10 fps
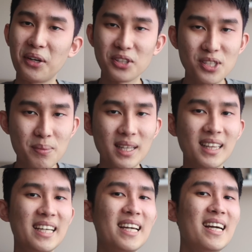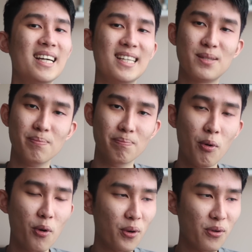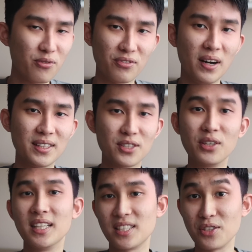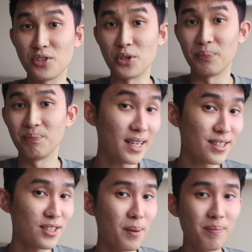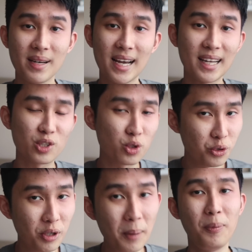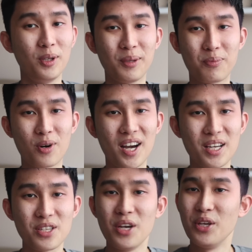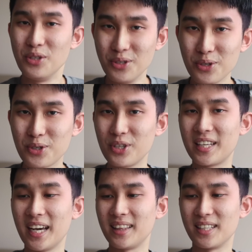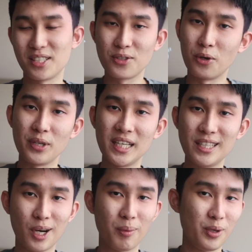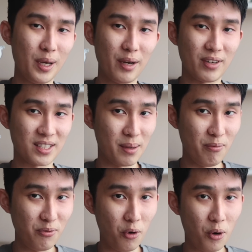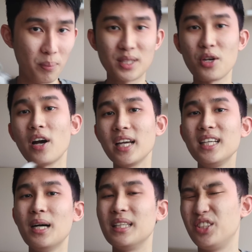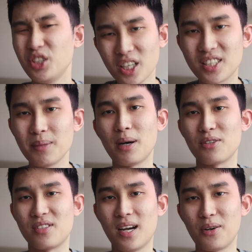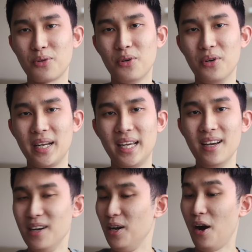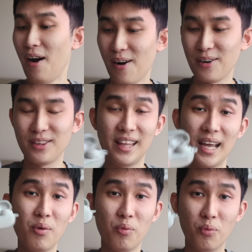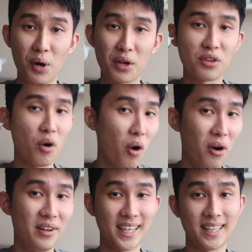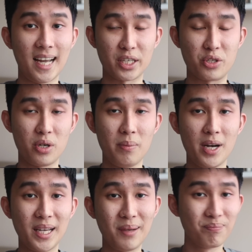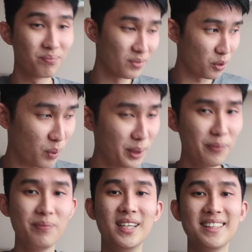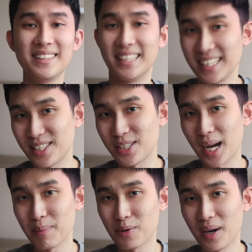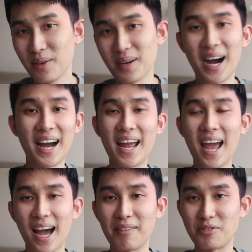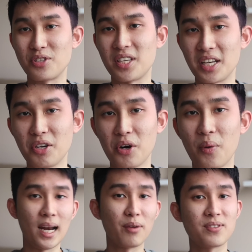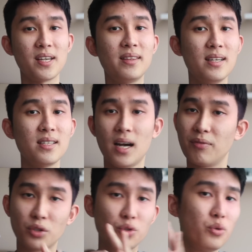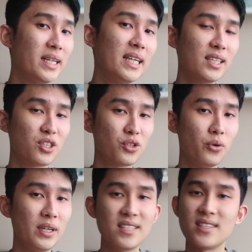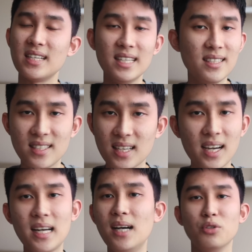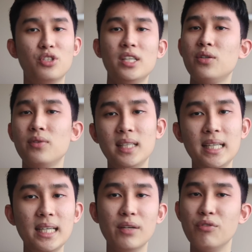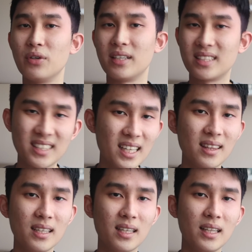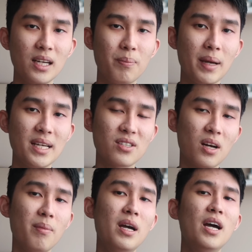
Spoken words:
ultimately is more fun to listen to. Next up, at triple the price, you could get the Sony WF-XM4, but talking just about sound quality, are they worth all that extra money? Well, this time around, I have to say no. And I've said this after tweaking the Sony's inside out. Generally, if you set the clear bass up,